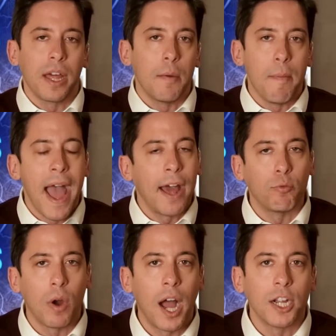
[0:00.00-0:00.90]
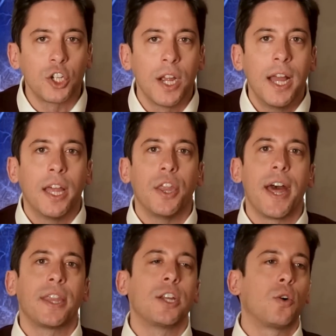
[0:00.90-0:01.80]
in a mad rush
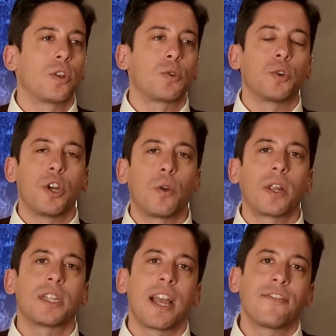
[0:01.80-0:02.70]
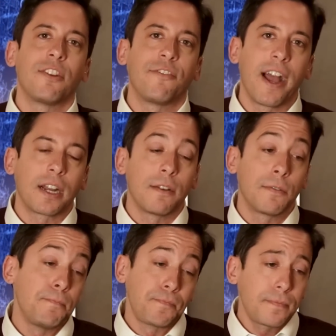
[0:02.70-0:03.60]
that they told us were totally safe and effective.